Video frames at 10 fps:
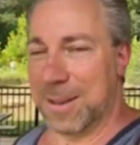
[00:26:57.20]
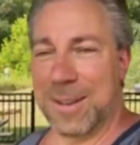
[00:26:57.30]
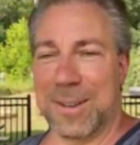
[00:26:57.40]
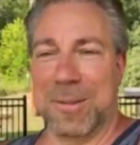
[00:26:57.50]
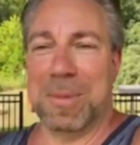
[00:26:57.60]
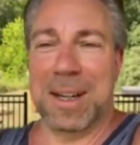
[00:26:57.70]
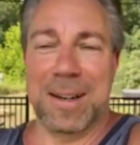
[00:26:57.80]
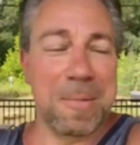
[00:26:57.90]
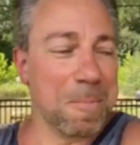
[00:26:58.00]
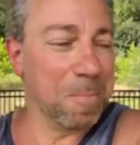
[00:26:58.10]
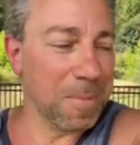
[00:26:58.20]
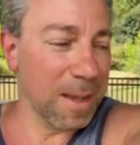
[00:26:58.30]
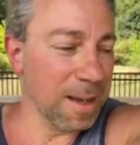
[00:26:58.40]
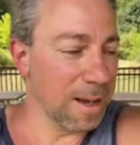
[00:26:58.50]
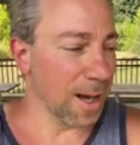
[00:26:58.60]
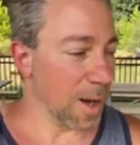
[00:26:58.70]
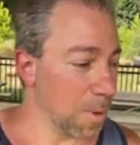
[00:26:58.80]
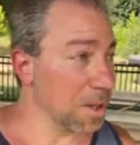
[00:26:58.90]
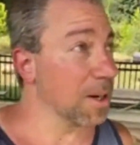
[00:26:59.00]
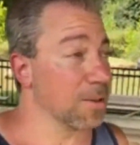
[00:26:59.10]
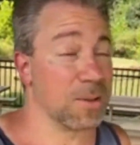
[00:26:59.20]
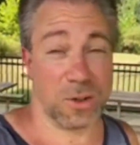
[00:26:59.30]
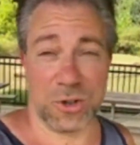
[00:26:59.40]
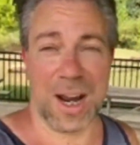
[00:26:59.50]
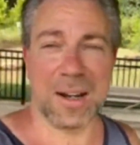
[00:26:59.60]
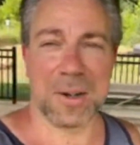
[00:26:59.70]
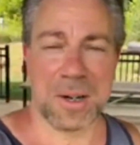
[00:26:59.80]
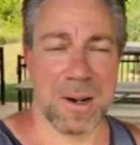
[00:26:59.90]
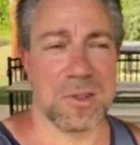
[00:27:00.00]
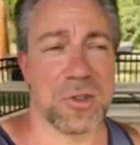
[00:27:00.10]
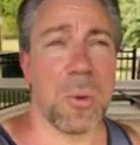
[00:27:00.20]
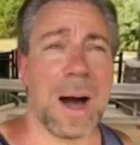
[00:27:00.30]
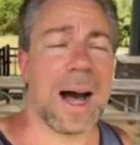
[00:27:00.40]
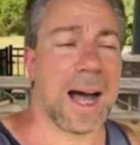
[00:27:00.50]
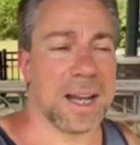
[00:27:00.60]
Oh man. I'm under here because there's shade under here. It's so hot.